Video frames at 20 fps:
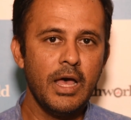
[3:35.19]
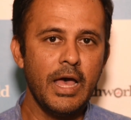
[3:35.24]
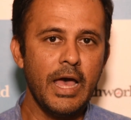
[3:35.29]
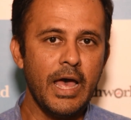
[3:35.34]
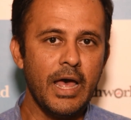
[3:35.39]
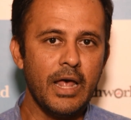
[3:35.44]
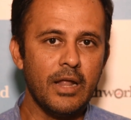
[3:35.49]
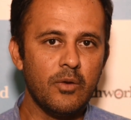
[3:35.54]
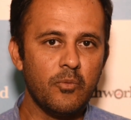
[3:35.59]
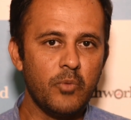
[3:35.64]

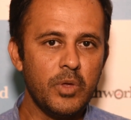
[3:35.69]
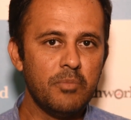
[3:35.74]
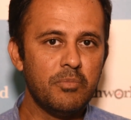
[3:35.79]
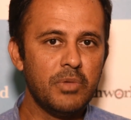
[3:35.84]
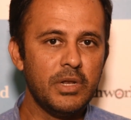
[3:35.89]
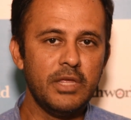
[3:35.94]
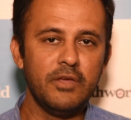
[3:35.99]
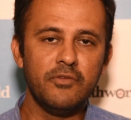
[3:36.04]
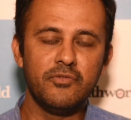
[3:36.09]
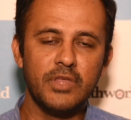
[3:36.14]
And we
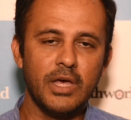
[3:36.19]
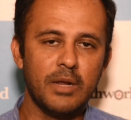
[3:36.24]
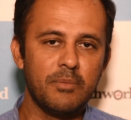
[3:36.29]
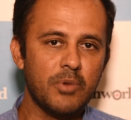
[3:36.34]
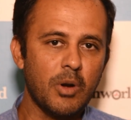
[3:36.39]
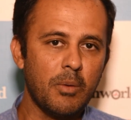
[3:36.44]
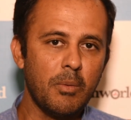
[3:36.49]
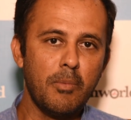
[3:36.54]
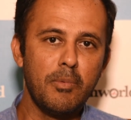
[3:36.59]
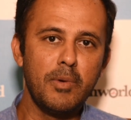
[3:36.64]
believe that
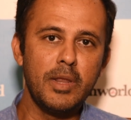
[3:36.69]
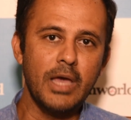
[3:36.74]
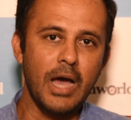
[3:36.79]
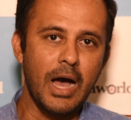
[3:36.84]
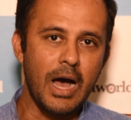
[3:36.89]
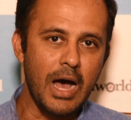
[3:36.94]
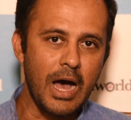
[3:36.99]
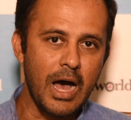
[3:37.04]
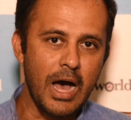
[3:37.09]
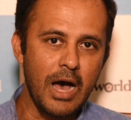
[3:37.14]
probably
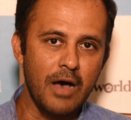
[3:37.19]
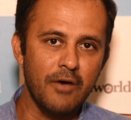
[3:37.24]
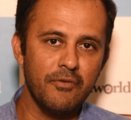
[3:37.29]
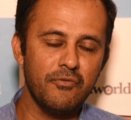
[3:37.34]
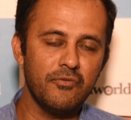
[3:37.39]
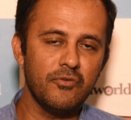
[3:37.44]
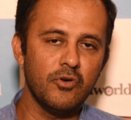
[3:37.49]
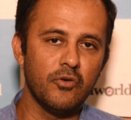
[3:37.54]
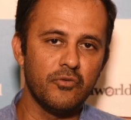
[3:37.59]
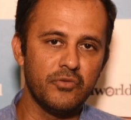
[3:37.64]

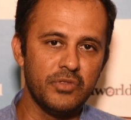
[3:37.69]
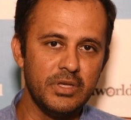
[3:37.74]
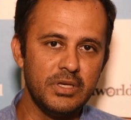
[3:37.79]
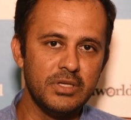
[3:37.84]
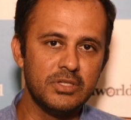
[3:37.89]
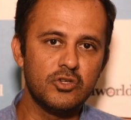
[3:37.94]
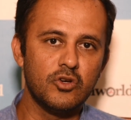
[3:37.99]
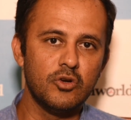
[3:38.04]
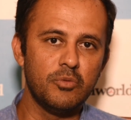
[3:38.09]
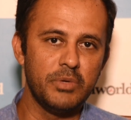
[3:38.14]
half of
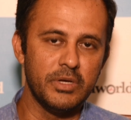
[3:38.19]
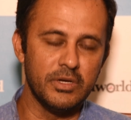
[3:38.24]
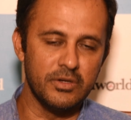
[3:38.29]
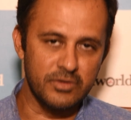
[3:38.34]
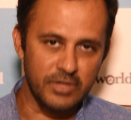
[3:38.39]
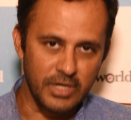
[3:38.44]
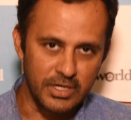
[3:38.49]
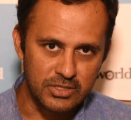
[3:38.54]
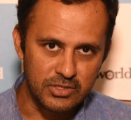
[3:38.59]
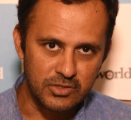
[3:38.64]
these could be
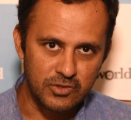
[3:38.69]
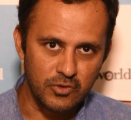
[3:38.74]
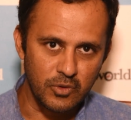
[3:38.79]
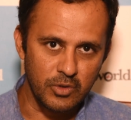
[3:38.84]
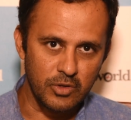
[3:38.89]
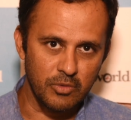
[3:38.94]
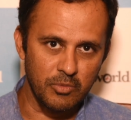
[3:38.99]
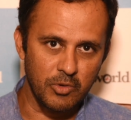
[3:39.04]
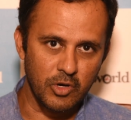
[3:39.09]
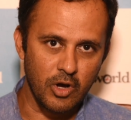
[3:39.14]
addressed
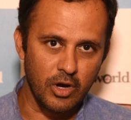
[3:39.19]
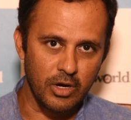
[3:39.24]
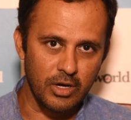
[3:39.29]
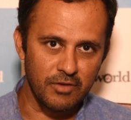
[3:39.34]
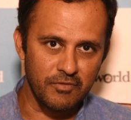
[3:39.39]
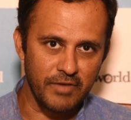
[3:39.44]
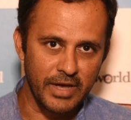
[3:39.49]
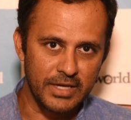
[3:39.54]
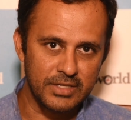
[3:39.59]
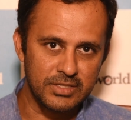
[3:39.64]
through a
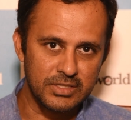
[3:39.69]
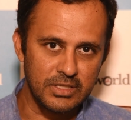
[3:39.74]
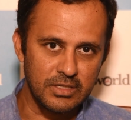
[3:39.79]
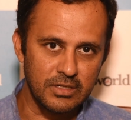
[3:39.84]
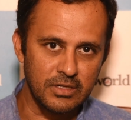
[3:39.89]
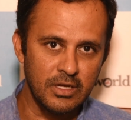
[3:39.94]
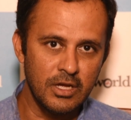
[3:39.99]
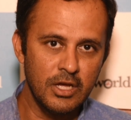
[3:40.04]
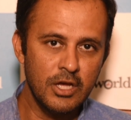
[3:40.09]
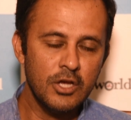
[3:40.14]
pneumococcal
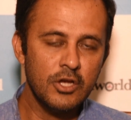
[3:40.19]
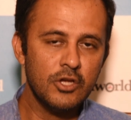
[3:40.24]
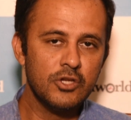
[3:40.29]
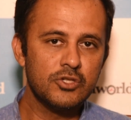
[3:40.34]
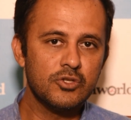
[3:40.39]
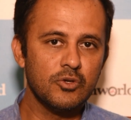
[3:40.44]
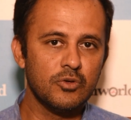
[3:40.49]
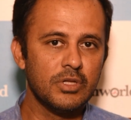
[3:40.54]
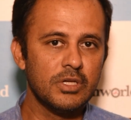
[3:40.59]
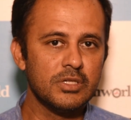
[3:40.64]
vaccine.
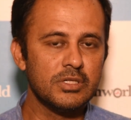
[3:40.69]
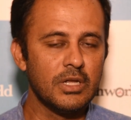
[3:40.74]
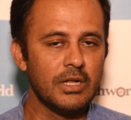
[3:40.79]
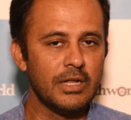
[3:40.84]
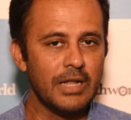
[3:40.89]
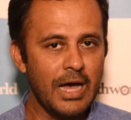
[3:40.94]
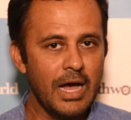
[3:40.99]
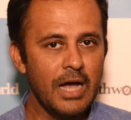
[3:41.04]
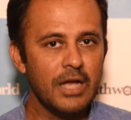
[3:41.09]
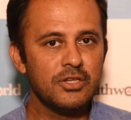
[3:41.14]
So there's a
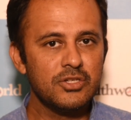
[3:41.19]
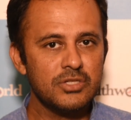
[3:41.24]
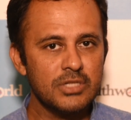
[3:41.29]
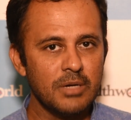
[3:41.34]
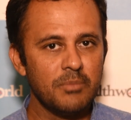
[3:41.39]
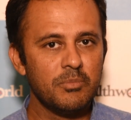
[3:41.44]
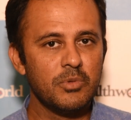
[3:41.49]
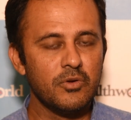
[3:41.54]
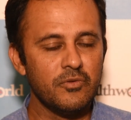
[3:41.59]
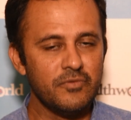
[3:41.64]
large
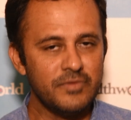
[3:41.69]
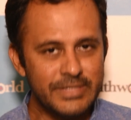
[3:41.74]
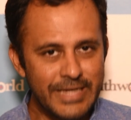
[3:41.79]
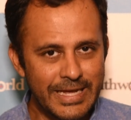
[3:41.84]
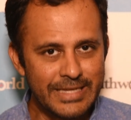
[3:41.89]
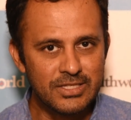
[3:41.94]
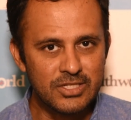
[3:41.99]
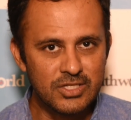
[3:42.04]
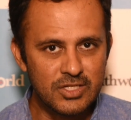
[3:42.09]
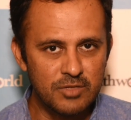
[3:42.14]
number of
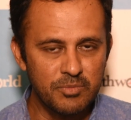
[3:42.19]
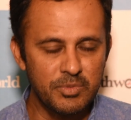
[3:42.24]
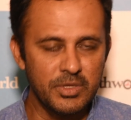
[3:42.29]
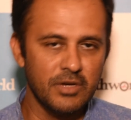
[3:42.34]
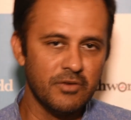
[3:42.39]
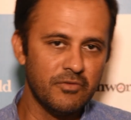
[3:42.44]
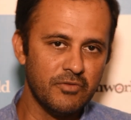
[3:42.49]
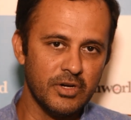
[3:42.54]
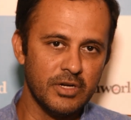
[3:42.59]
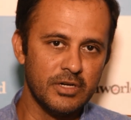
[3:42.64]
deaths to
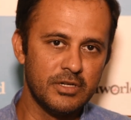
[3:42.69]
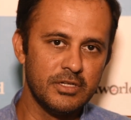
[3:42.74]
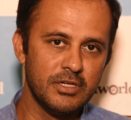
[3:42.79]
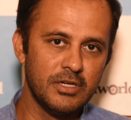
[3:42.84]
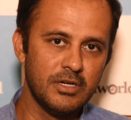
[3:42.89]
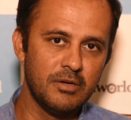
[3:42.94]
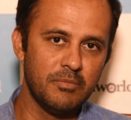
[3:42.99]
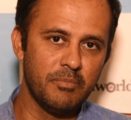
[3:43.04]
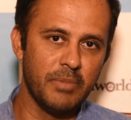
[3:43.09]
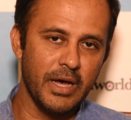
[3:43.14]
be
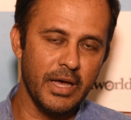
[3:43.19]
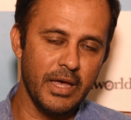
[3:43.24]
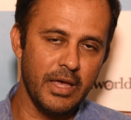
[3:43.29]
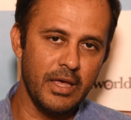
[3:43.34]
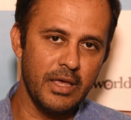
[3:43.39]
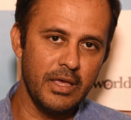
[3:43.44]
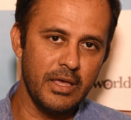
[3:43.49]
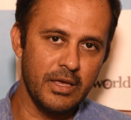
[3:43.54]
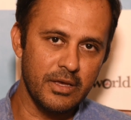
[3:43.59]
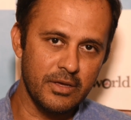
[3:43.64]
averted by
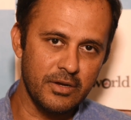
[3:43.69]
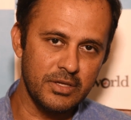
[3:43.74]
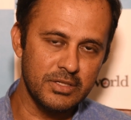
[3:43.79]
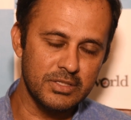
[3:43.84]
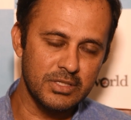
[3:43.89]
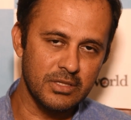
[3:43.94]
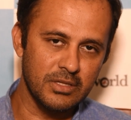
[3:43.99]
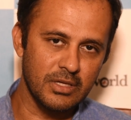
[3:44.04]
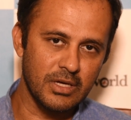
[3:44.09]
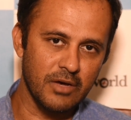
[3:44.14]

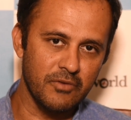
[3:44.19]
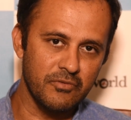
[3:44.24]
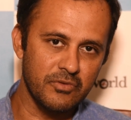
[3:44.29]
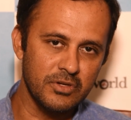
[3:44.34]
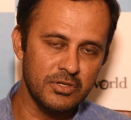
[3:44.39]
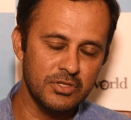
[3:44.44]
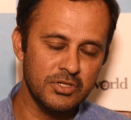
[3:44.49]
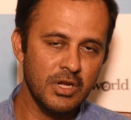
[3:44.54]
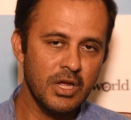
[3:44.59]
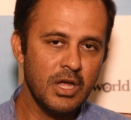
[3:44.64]
increasing the
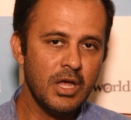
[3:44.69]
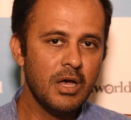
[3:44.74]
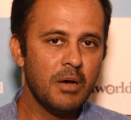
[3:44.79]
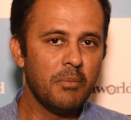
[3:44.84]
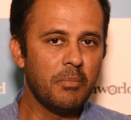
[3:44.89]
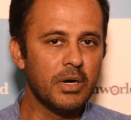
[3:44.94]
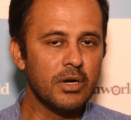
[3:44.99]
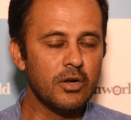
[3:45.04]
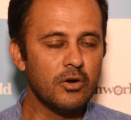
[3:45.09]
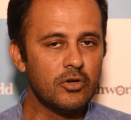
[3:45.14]
coverage.
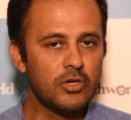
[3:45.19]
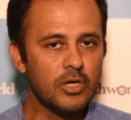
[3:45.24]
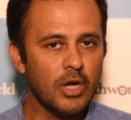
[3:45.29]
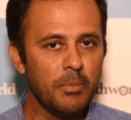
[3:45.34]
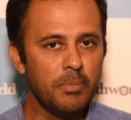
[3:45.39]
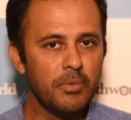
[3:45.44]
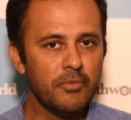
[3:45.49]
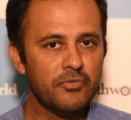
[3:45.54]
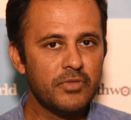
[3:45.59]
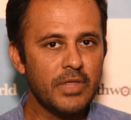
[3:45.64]
But on
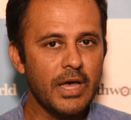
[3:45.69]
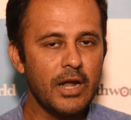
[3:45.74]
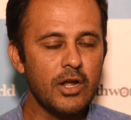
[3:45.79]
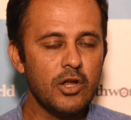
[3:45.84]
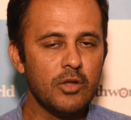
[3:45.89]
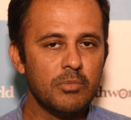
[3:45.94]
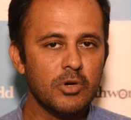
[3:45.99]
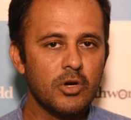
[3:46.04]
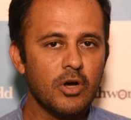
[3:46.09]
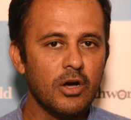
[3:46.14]
top of that,
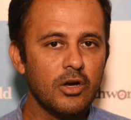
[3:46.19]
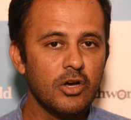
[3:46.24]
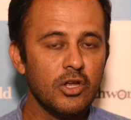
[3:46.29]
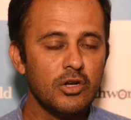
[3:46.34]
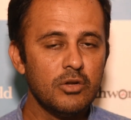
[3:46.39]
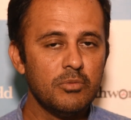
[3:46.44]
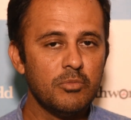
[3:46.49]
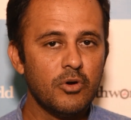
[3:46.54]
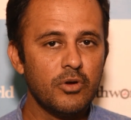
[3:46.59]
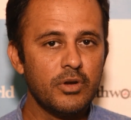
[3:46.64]

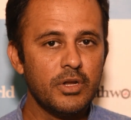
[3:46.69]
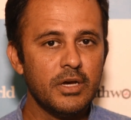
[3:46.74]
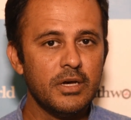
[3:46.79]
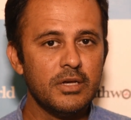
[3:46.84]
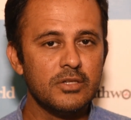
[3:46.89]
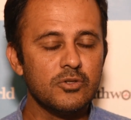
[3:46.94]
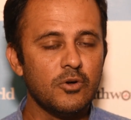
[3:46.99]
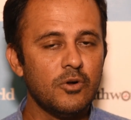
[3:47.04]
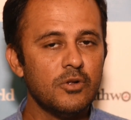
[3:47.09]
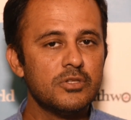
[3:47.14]
pneumococcal pneumonia
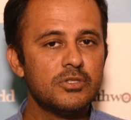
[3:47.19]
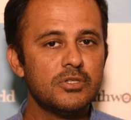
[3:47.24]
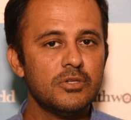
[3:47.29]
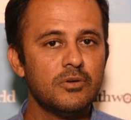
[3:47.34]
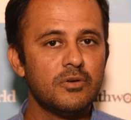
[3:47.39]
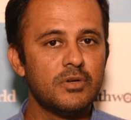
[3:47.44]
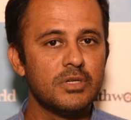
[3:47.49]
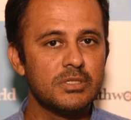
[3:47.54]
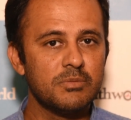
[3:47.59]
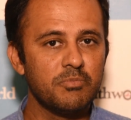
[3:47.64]
is
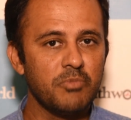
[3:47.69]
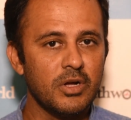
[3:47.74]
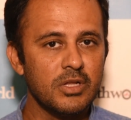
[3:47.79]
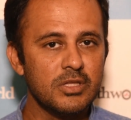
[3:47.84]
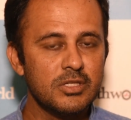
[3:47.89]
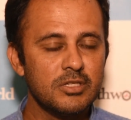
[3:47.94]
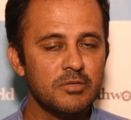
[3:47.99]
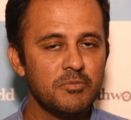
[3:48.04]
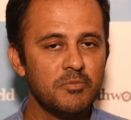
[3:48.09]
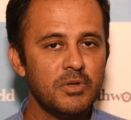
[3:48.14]
also
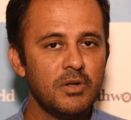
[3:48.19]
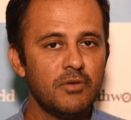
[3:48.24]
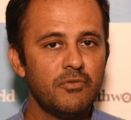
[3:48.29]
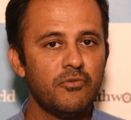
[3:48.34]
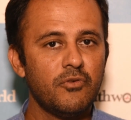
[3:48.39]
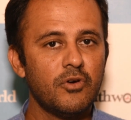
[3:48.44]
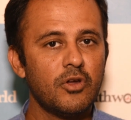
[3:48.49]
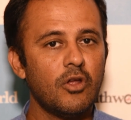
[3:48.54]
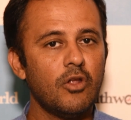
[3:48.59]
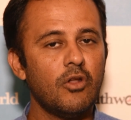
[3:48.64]
responsible
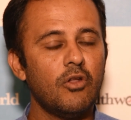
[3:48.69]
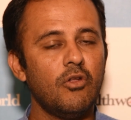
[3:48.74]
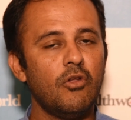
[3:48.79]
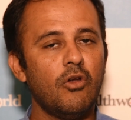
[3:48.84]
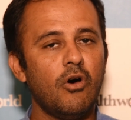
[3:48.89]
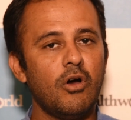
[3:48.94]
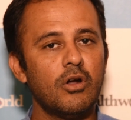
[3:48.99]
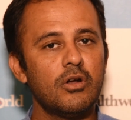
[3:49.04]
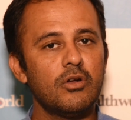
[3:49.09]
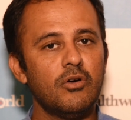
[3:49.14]
for a
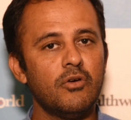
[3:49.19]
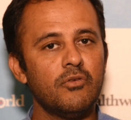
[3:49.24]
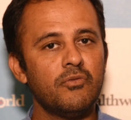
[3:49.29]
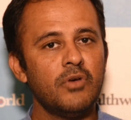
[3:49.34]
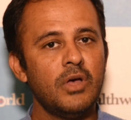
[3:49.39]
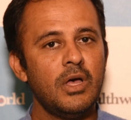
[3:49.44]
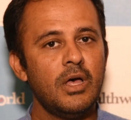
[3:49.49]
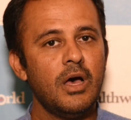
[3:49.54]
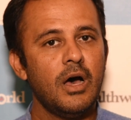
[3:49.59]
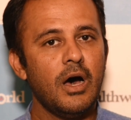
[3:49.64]
lot of
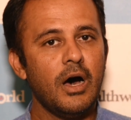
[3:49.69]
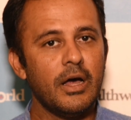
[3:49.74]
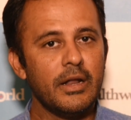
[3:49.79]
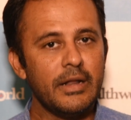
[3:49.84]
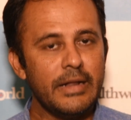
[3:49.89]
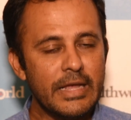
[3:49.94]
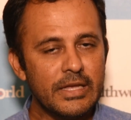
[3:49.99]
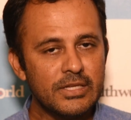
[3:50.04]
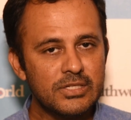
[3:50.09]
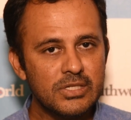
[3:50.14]

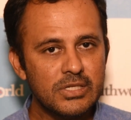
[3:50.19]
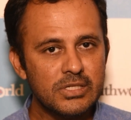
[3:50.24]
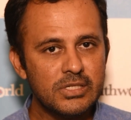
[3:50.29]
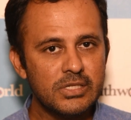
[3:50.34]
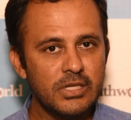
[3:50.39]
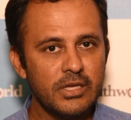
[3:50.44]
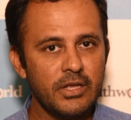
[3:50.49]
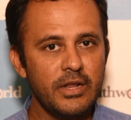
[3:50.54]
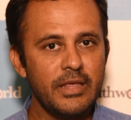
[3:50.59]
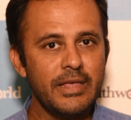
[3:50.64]

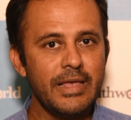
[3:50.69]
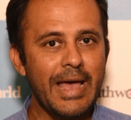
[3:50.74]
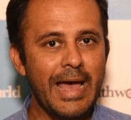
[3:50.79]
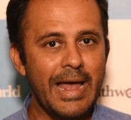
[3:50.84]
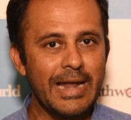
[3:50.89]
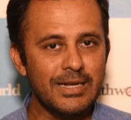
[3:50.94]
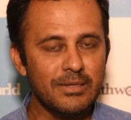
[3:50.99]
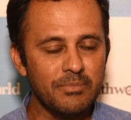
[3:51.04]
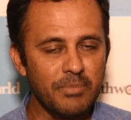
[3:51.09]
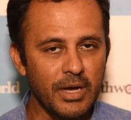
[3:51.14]
unnecessary
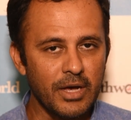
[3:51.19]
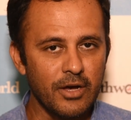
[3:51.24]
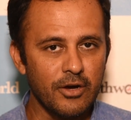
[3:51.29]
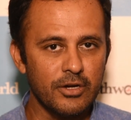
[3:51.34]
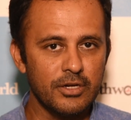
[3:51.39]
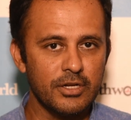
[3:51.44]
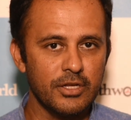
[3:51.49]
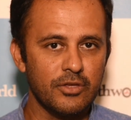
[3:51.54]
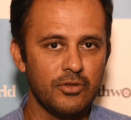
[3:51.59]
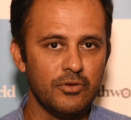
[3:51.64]

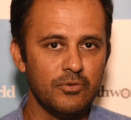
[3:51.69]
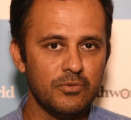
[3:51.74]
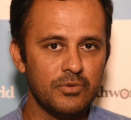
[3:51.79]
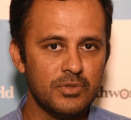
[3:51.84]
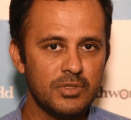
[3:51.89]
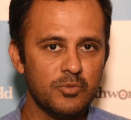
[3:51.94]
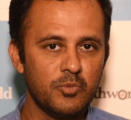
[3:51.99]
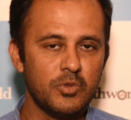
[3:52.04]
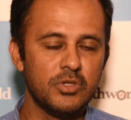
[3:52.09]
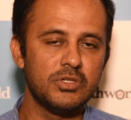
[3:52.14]
antibiotic
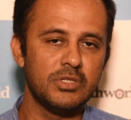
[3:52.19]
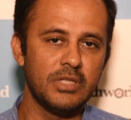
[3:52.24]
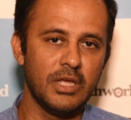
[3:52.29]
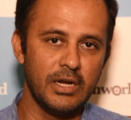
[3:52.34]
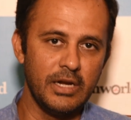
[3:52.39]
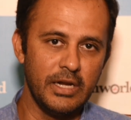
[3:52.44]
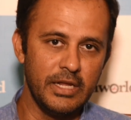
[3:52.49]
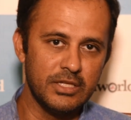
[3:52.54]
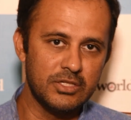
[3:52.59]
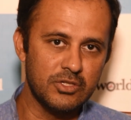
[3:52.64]
use, which
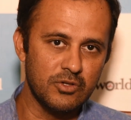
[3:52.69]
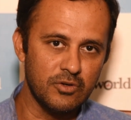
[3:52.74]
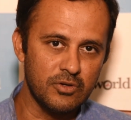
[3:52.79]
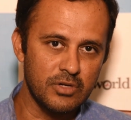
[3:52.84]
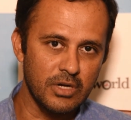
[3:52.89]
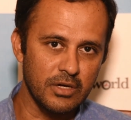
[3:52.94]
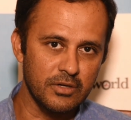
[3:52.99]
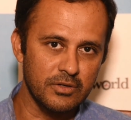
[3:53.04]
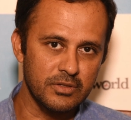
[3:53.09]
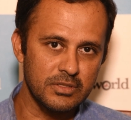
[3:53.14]
then leads to
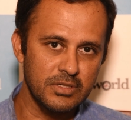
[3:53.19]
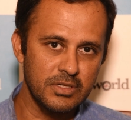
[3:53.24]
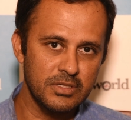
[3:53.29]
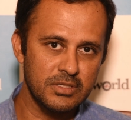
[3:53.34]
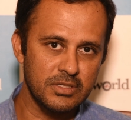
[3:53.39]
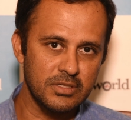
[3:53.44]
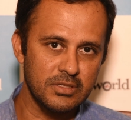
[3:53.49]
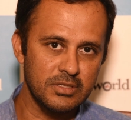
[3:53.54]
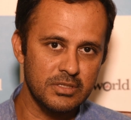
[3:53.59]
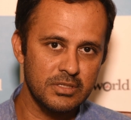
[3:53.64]
drug
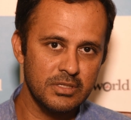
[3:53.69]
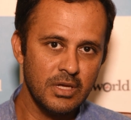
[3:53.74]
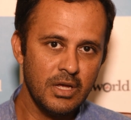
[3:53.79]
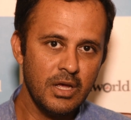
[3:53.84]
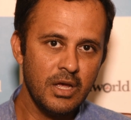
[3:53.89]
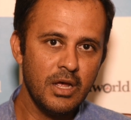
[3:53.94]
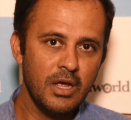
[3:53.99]
resistance.